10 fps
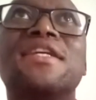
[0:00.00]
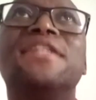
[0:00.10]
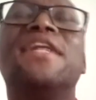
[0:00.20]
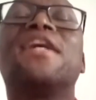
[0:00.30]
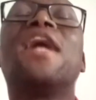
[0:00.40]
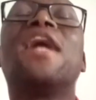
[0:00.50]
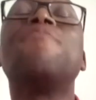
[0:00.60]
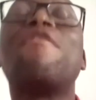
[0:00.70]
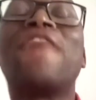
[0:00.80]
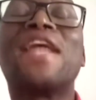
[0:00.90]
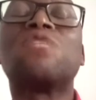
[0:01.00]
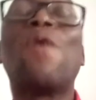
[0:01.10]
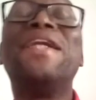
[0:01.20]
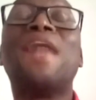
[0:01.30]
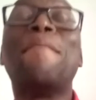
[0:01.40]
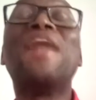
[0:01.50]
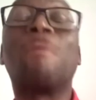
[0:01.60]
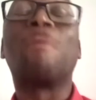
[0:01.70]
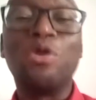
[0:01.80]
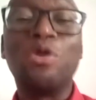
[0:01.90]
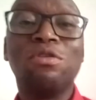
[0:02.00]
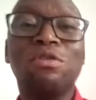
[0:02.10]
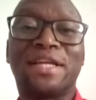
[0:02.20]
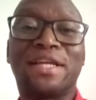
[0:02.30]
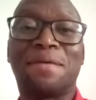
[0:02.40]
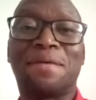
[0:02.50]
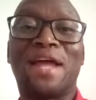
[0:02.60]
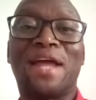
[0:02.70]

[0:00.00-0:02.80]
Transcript: the credit providers want their money from you, that is Chabalala.